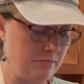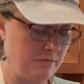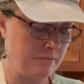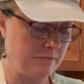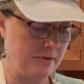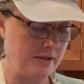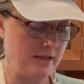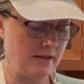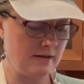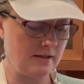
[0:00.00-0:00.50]
the
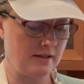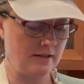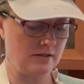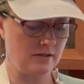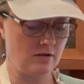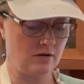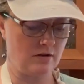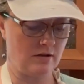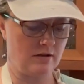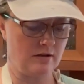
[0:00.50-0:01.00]
peelings
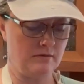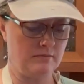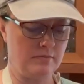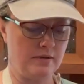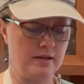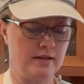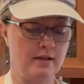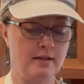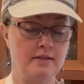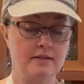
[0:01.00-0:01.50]
on
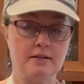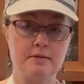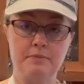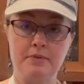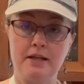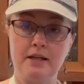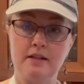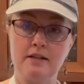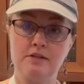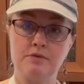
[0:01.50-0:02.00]
because the
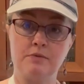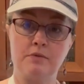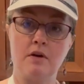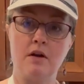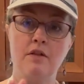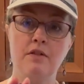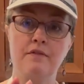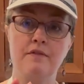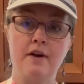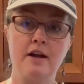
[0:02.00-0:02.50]
peelings are where all
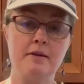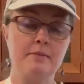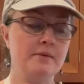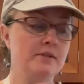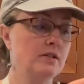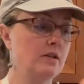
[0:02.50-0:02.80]
the vitamins